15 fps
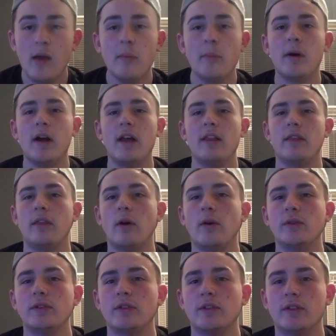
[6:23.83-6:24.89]
But
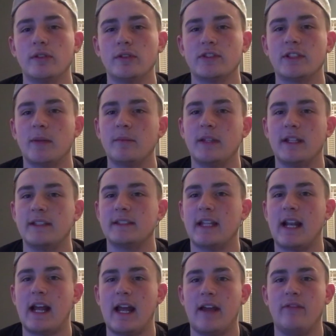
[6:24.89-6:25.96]
those are some things
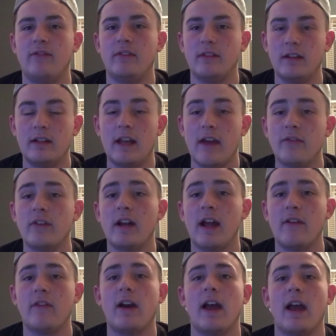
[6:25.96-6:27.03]
that I have never
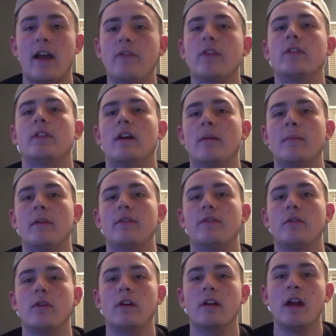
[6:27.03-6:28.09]
have I ever done
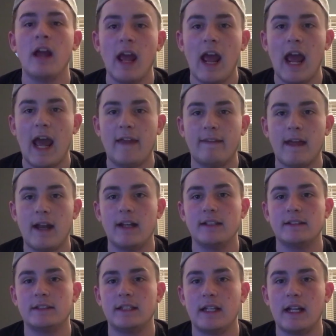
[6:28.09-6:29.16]
before, and that
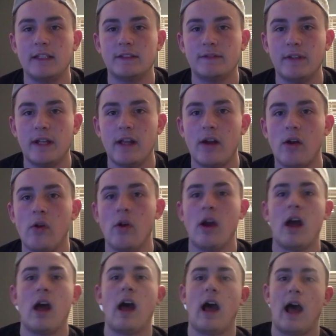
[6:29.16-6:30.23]
is today's video.
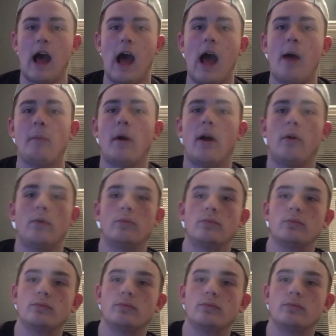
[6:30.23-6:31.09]
I'm out.